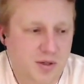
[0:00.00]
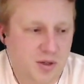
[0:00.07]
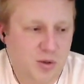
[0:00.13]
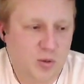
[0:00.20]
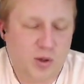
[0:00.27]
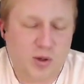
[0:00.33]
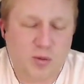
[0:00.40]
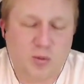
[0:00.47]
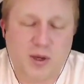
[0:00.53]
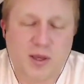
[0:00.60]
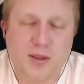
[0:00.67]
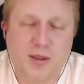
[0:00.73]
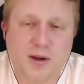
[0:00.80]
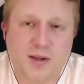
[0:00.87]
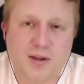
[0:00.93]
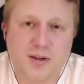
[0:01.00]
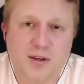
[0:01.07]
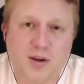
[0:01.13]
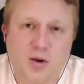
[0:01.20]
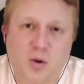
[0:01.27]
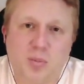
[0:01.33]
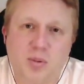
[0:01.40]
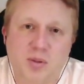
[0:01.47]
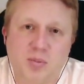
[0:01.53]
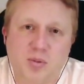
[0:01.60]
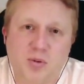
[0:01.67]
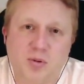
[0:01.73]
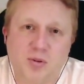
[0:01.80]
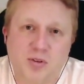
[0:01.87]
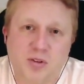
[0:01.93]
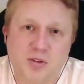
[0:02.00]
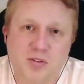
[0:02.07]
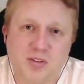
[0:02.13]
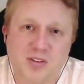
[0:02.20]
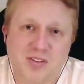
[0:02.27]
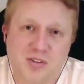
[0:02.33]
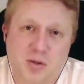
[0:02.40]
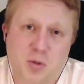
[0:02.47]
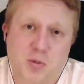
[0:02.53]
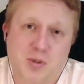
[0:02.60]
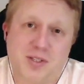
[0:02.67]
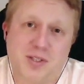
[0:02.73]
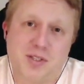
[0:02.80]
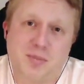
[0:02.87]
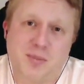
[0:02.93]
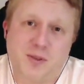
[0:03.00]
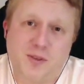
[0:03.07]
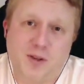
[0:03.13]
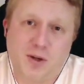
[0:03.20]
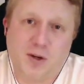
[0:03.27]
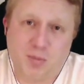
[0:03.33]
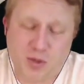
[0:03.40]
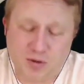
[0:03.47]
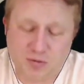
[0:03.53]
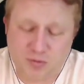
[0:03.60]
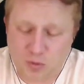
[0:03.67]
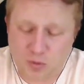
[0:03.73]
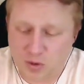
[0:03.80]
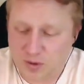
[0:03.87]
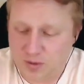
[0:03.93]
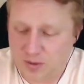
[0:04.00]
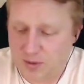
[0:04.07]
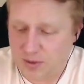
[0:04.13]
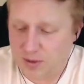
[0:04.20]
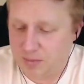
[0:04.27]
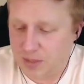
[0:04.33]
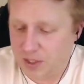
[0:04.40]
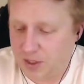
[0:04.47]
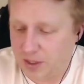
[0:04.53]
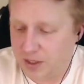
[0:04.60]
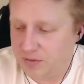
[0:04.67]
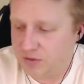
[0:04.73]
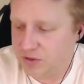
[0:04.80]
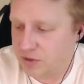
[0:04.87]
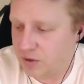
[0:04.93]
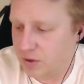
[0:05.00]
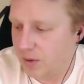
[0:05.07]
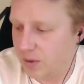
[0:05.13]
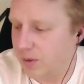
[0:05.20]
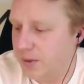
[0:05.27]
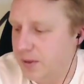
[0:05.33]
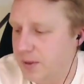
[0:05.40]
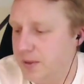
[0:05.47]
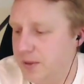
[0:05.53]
a quick way that I can help people is always something that I'm looking for in my life. So